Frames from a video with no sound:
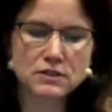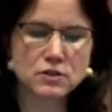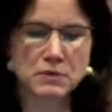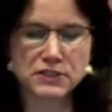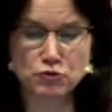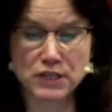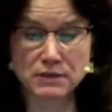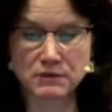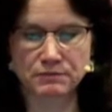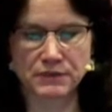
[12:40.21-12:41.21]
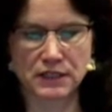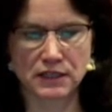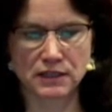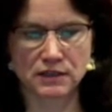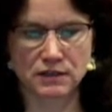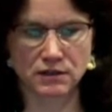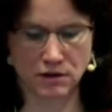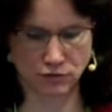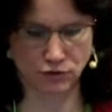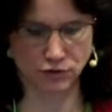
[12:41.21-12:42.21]
my dream,
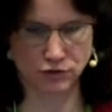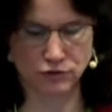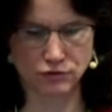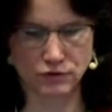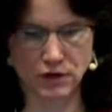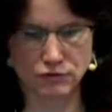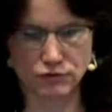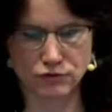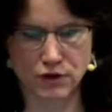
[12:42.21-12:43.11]
how to